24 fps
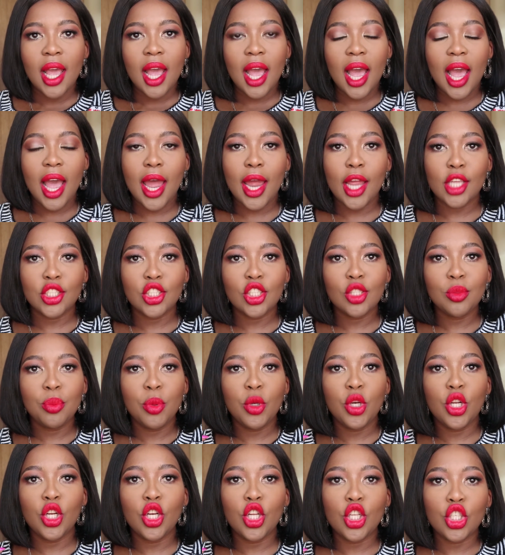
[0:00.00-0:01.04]
I just
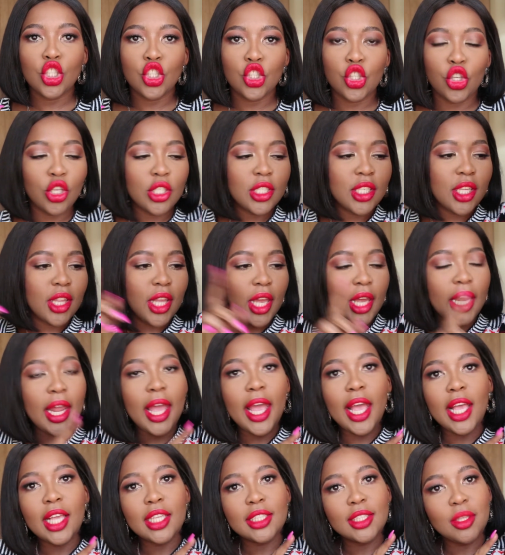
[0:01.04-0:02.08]
put on a jersey that
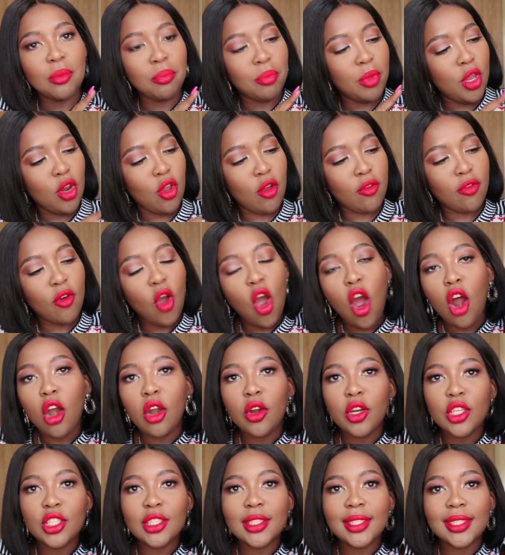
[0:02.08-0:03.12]
has a bit of
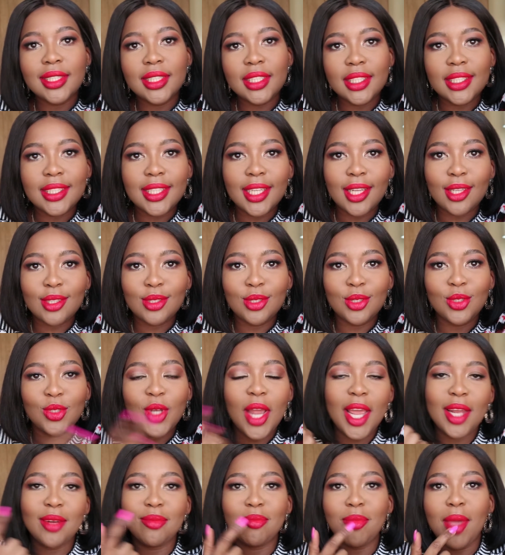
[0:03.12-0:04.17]
orange detail to
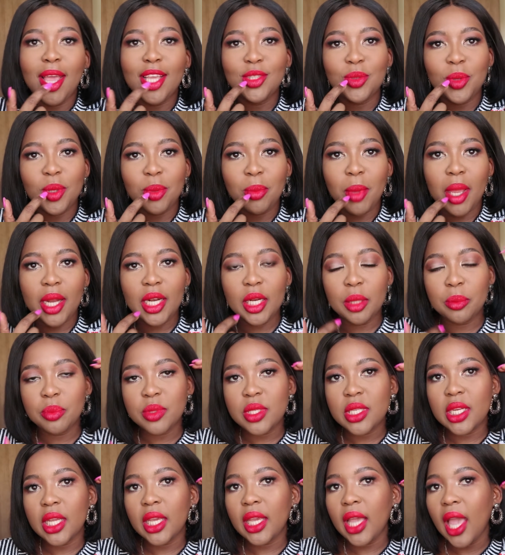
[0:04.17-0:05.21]
try and match with my
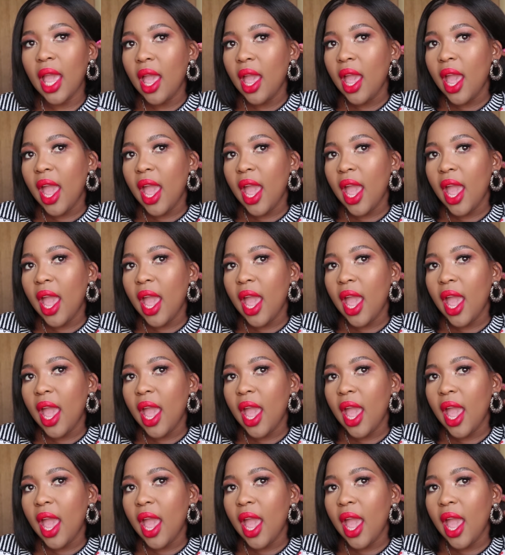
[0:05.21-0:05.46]
lipstick,